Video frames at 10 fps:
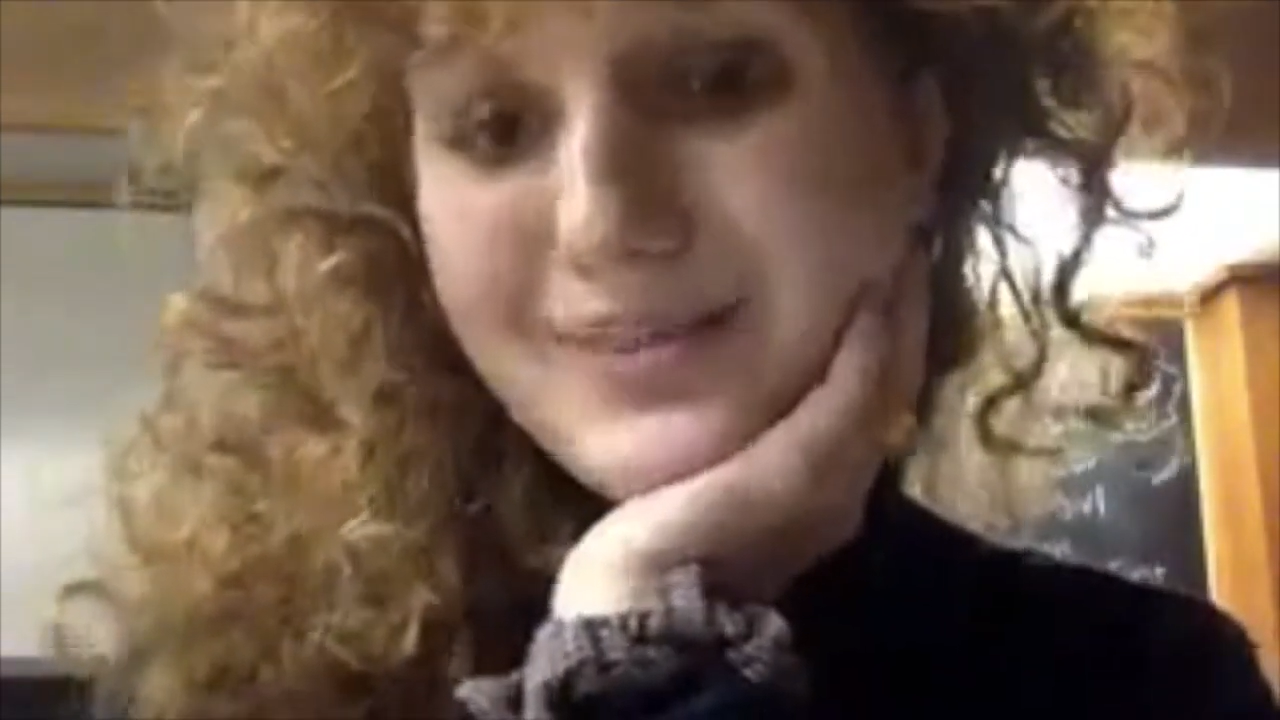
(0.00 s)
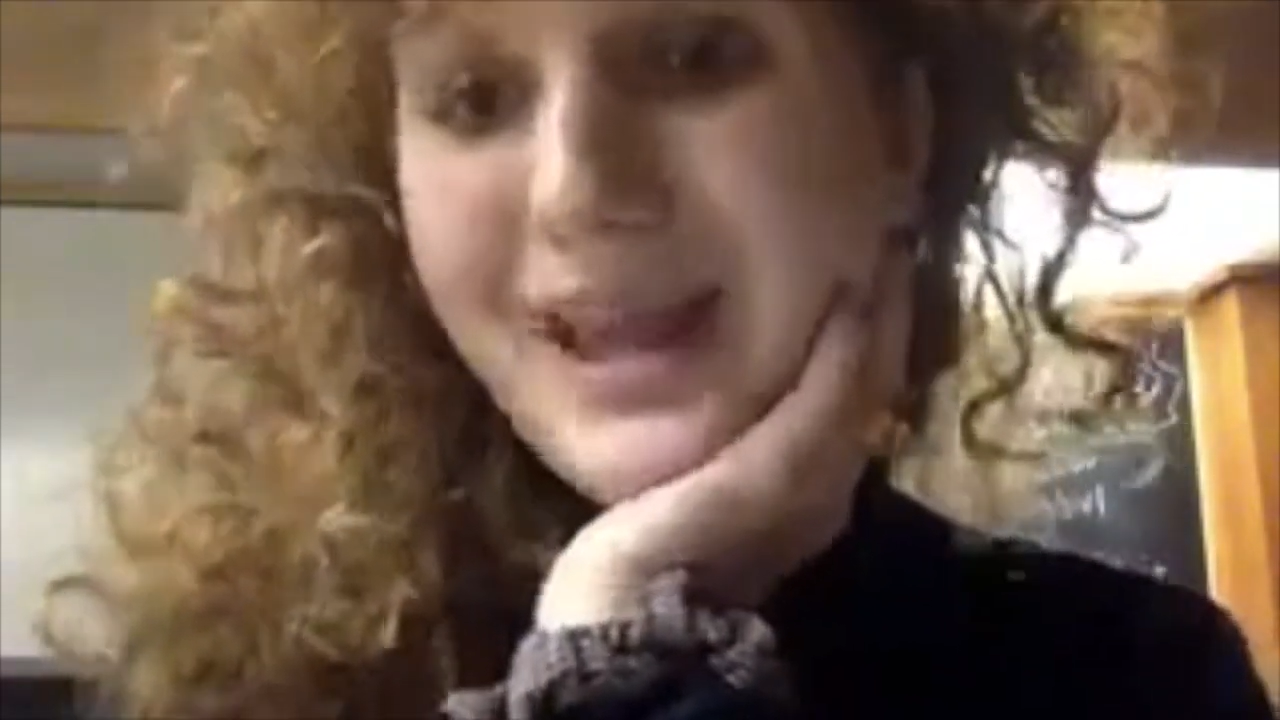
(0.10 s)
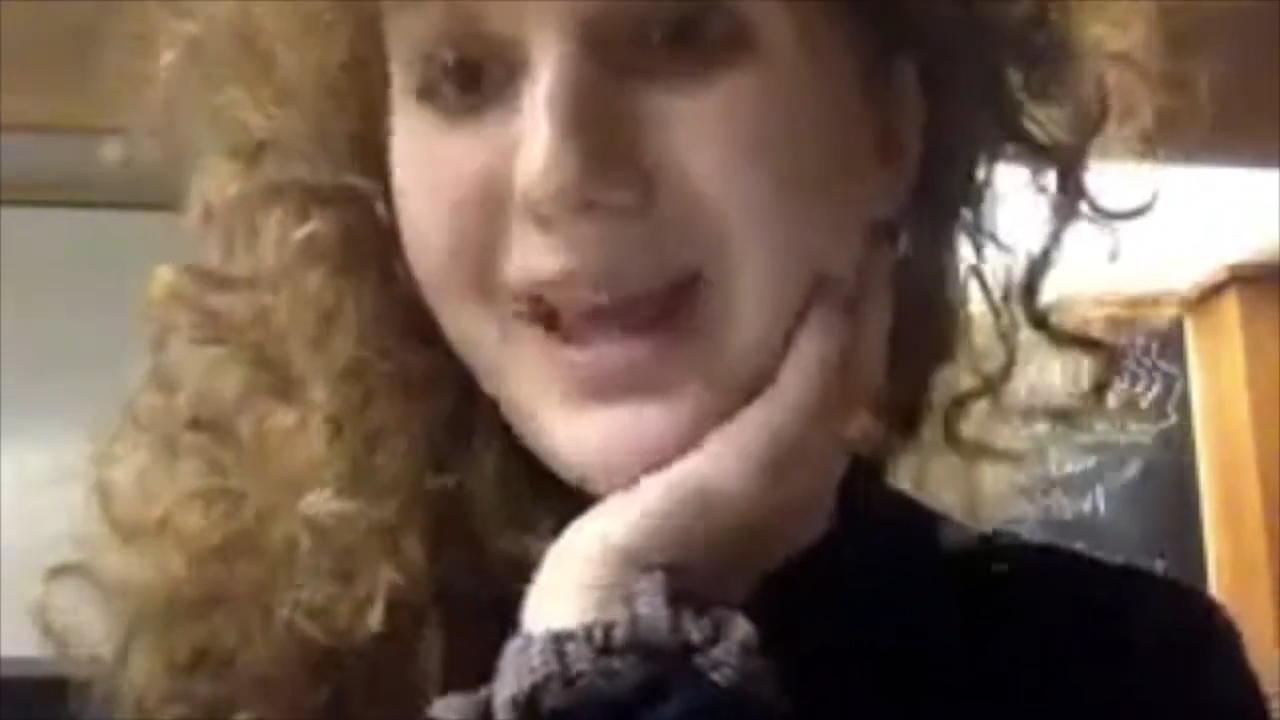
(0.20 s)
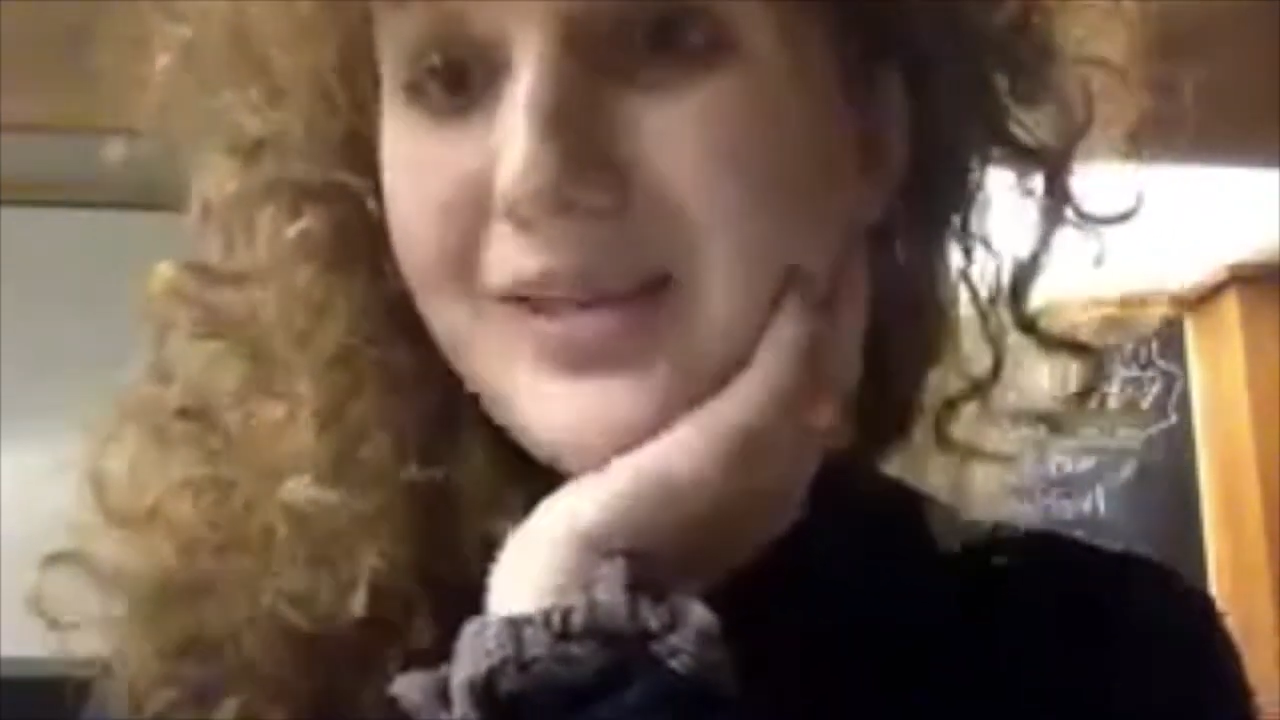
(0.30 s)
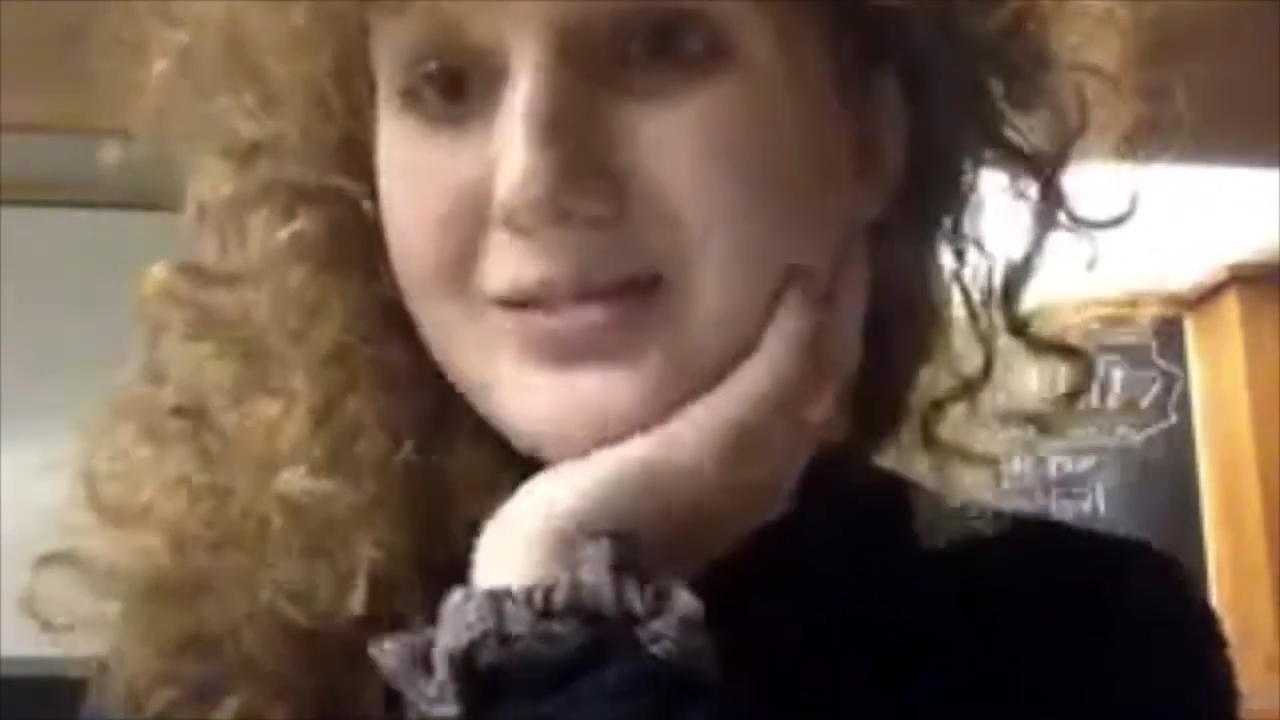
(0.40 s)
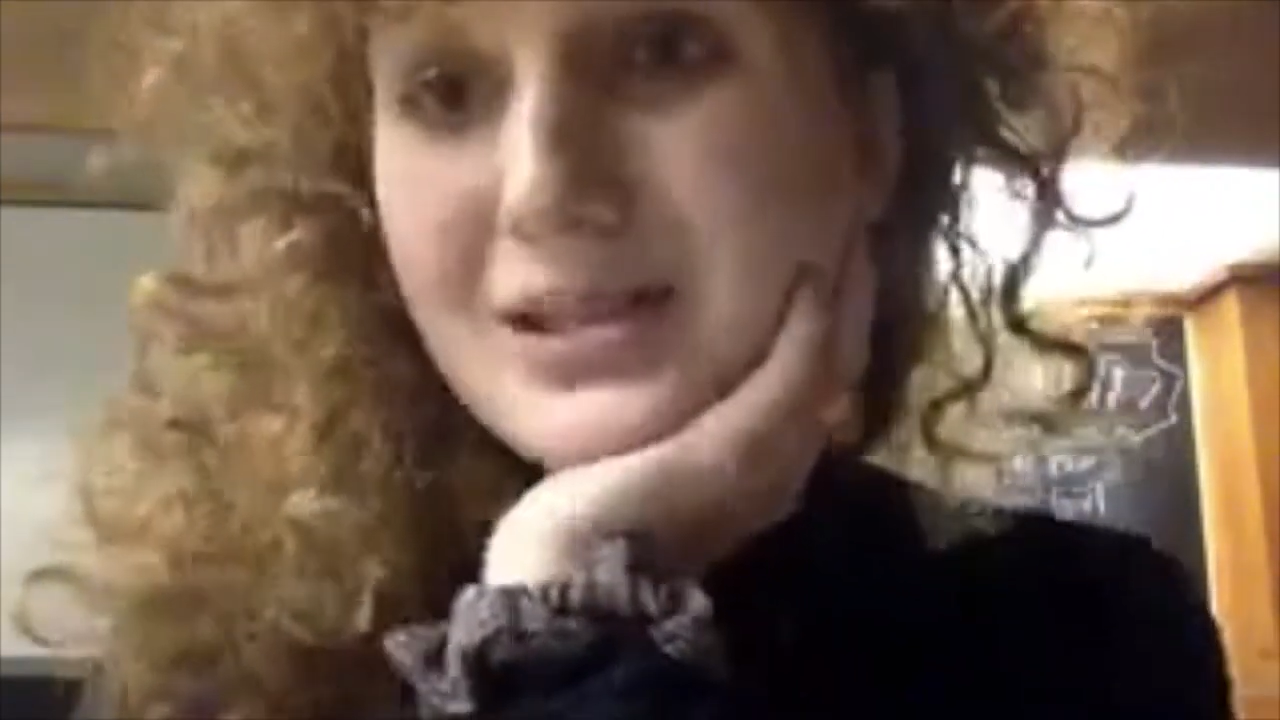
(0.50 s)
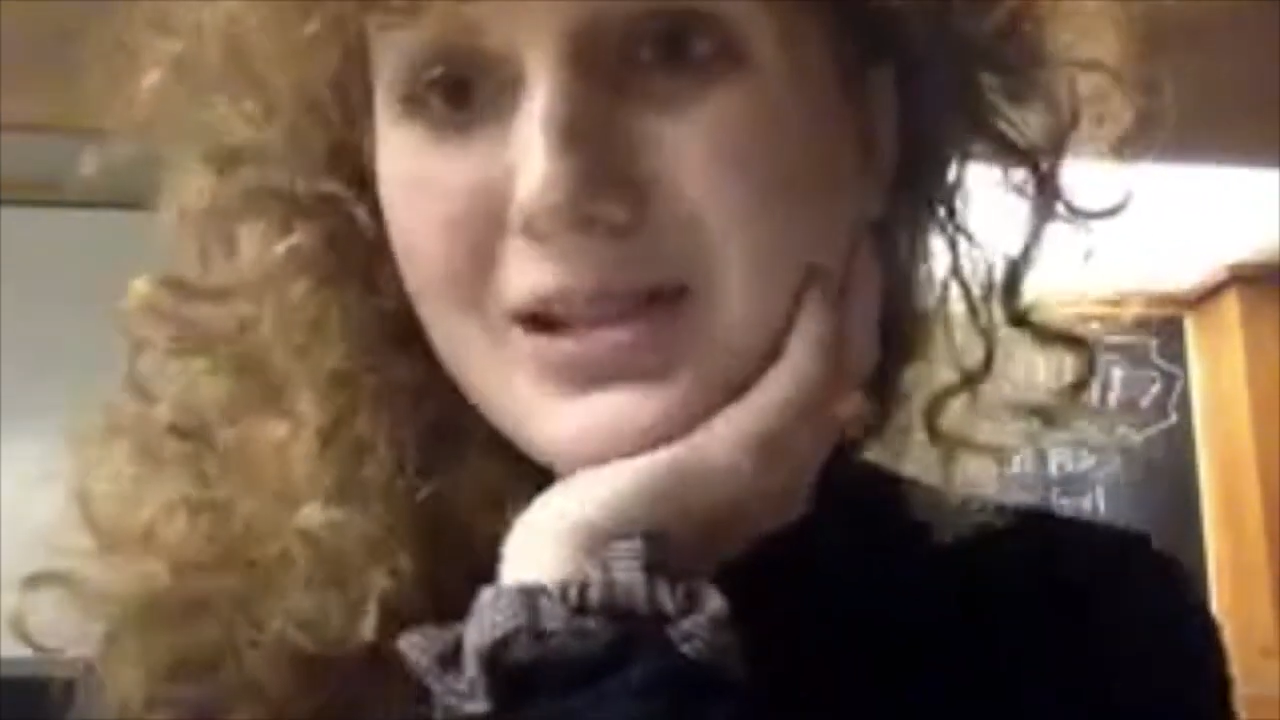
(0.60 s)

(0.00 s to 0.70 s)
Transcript: Yeah.